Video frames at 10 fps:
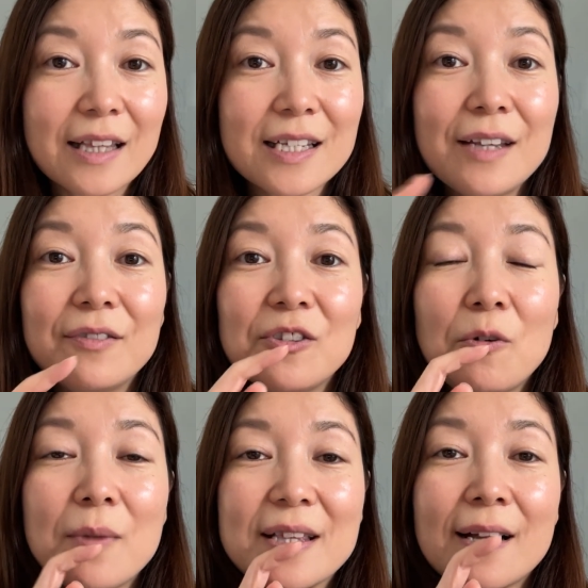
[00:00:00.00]
even though
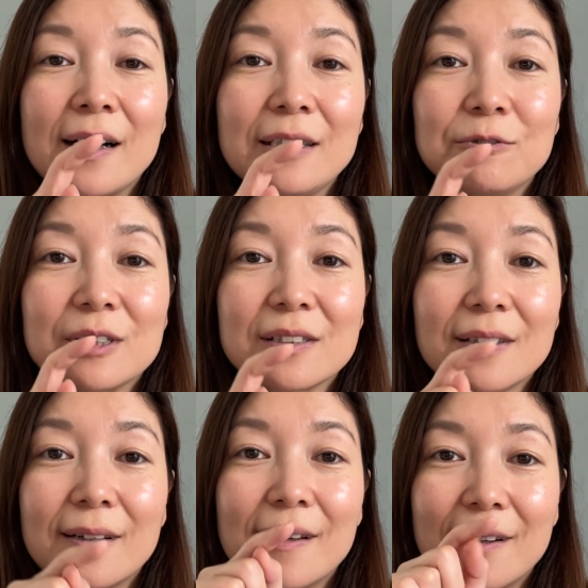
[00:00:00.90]
my tongue was
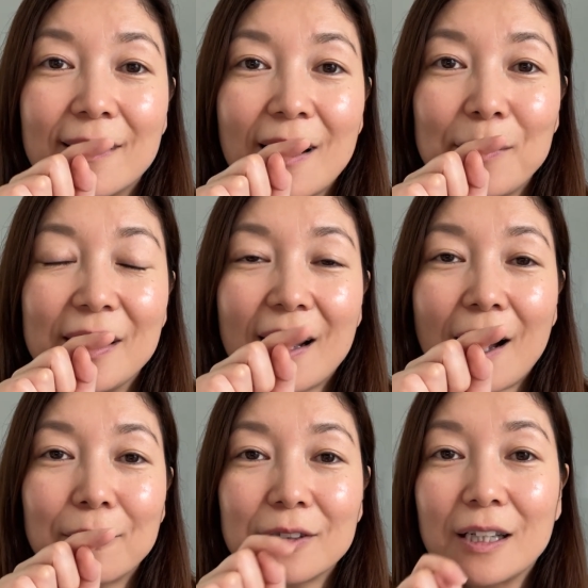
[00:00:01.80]
coming
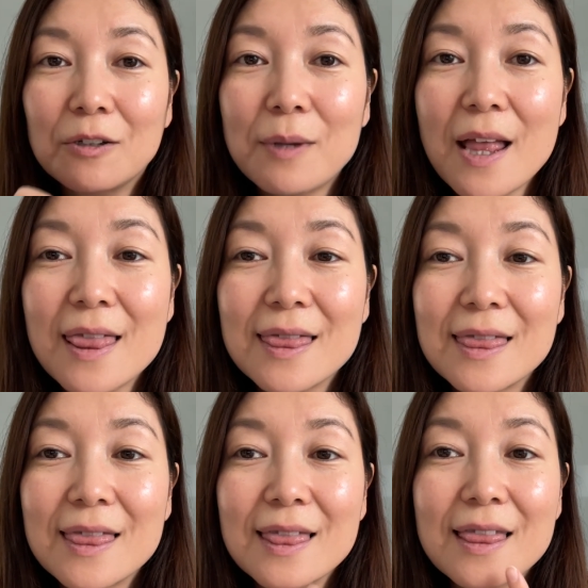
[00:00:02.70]
out a little bit
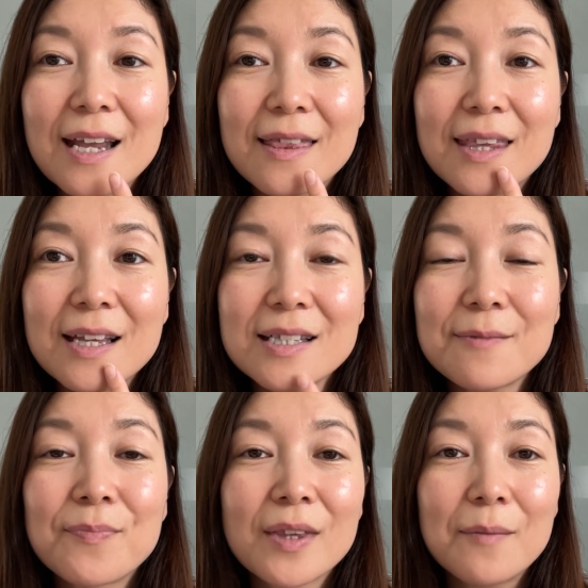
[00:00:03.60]
like this,
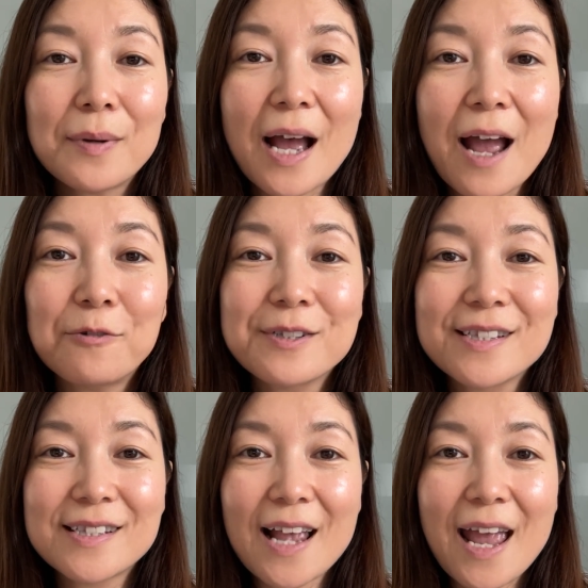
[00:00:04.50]
but I
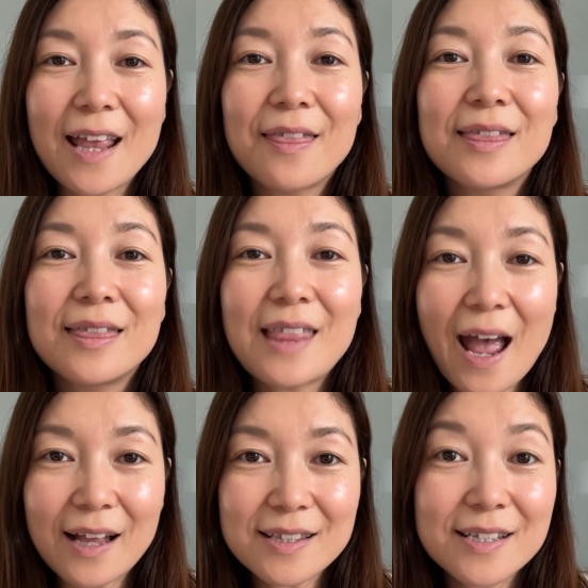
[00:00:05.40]
was saying
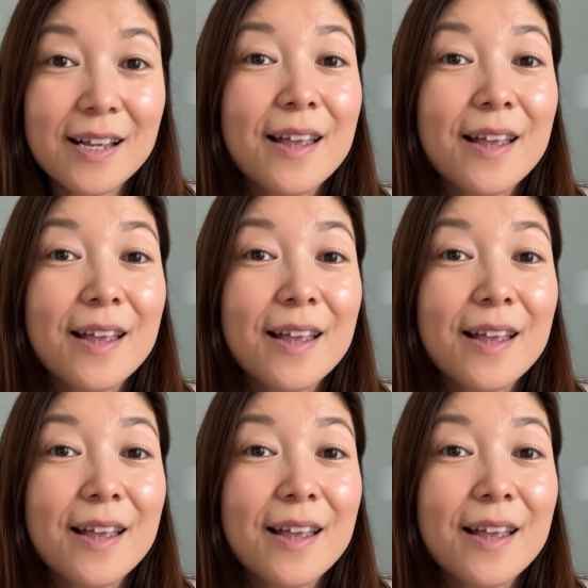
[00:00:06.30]
that